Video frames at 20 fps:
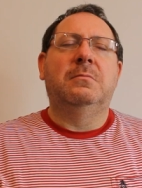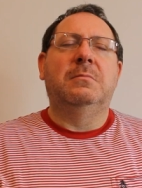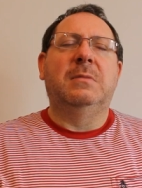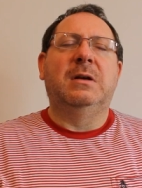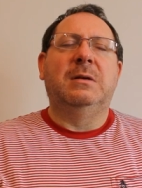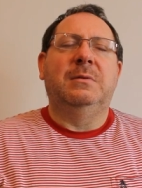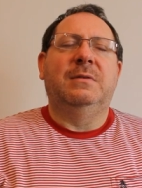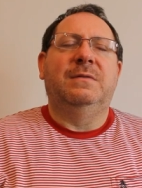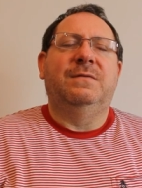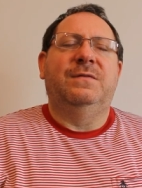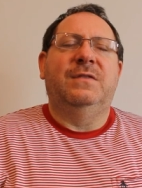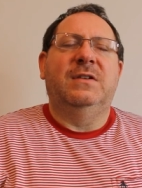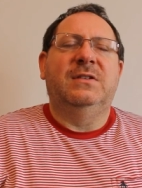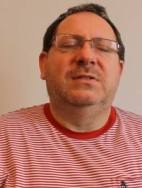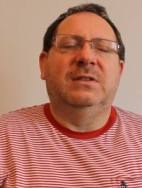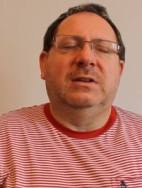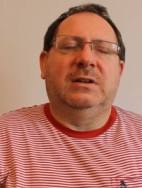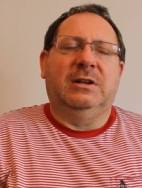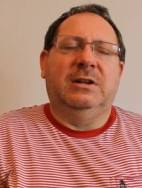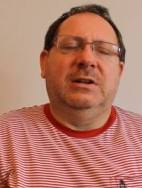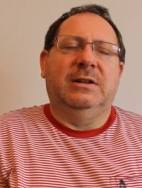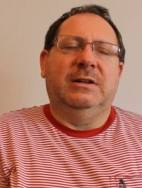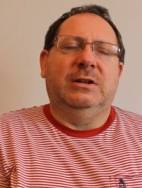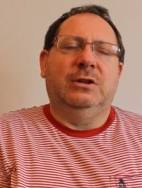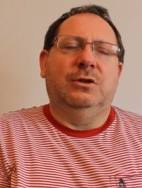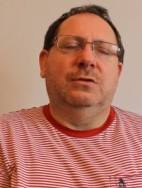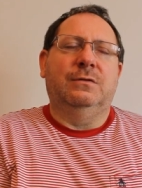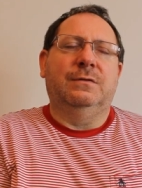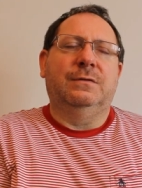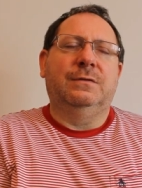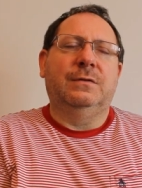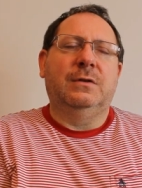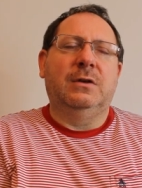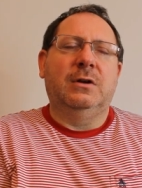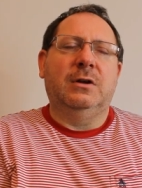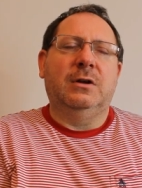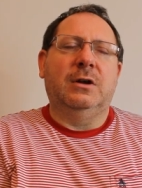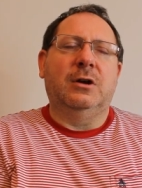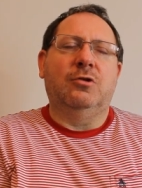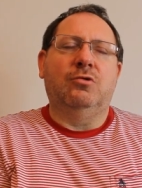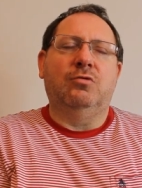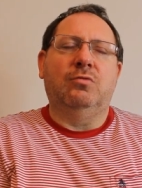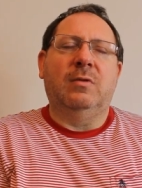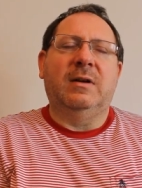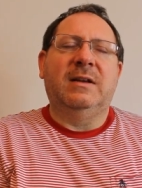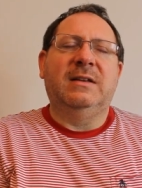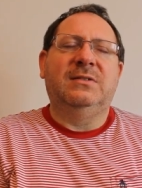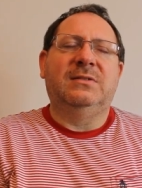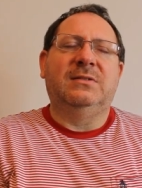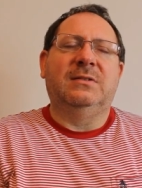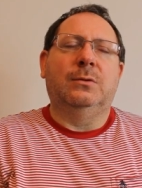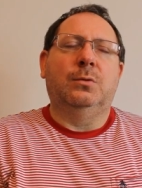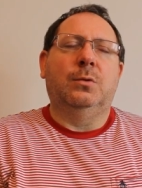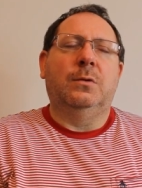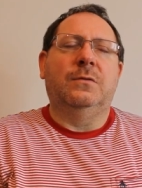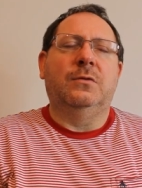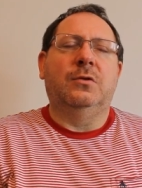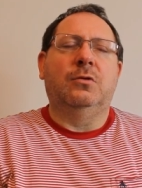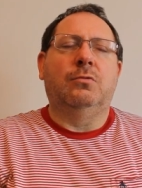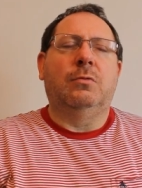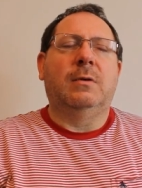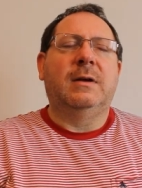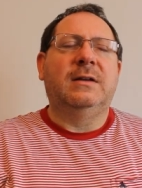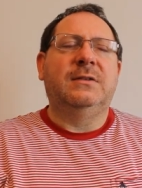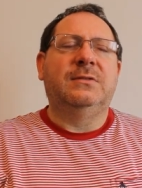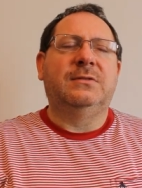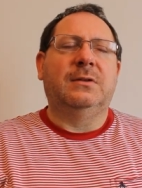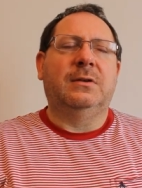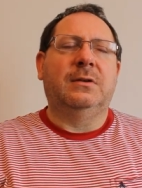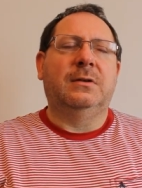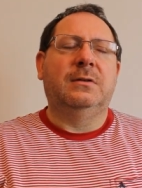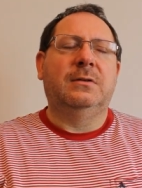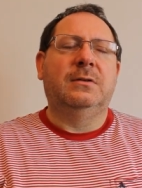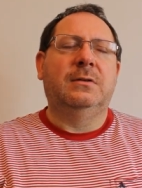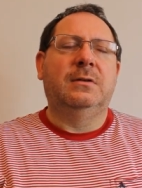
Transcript: Maybe physically you've erased it with an eraser.